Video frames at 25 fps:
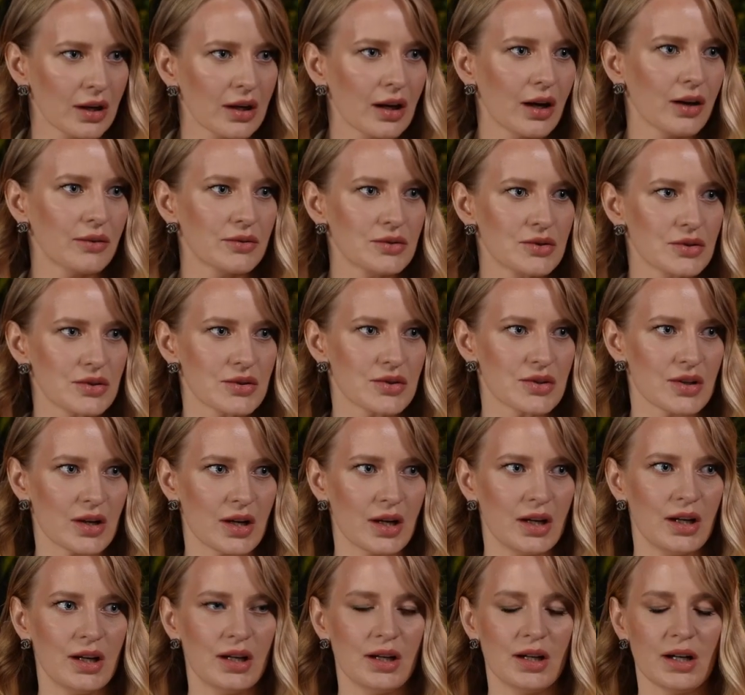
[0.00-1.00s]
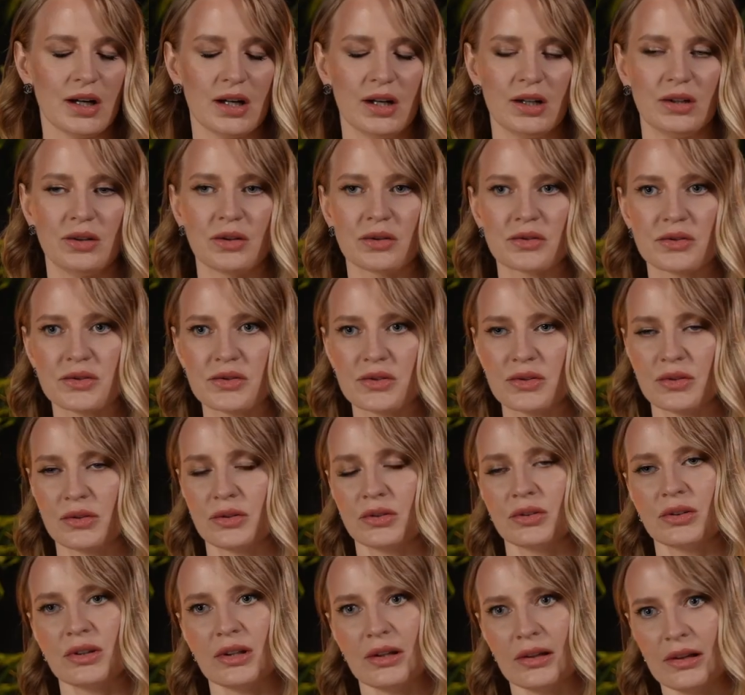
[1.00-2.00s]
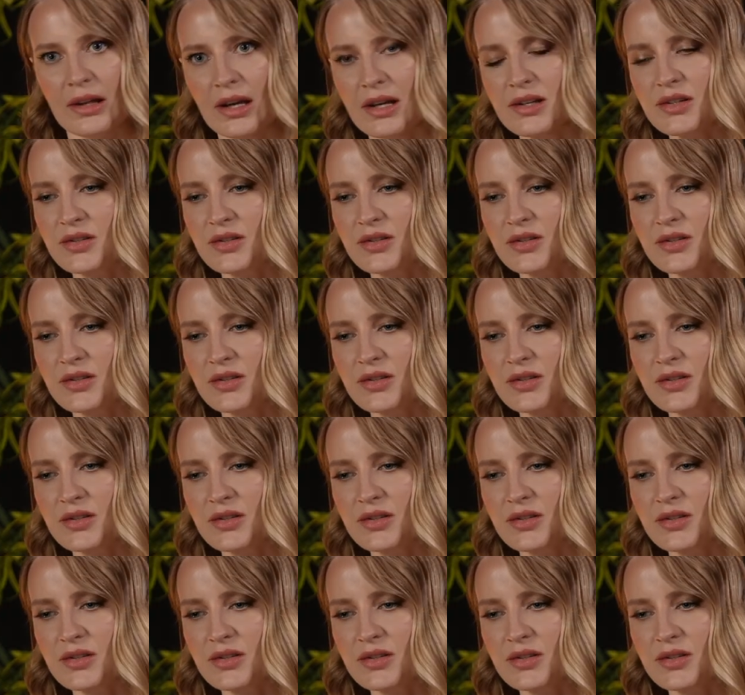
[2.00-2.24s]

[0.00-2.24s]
I have to say, and also the